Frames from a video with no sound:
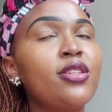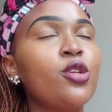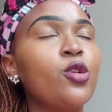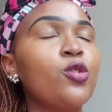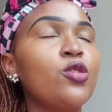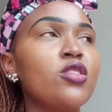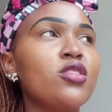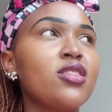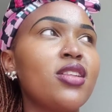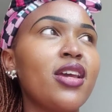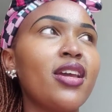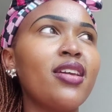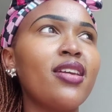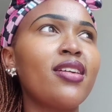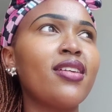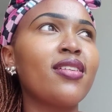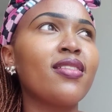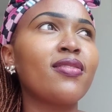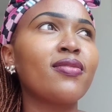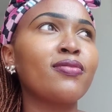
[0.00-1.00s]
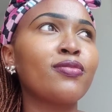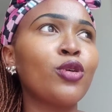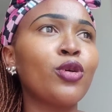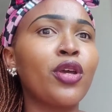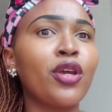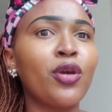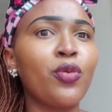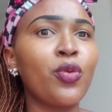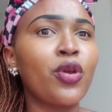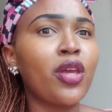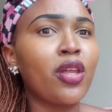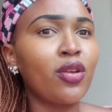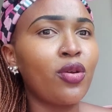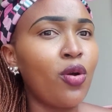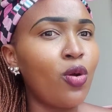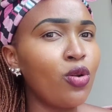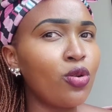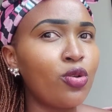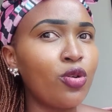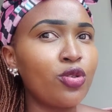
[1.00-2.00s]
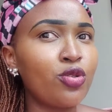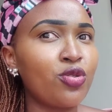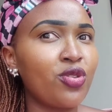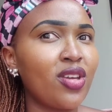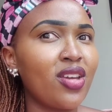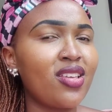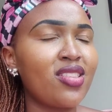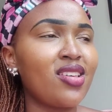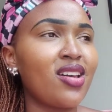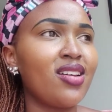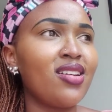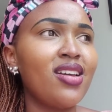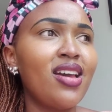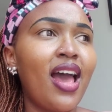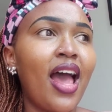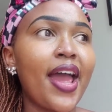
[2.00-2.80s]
So I was like, okay, we can all go together.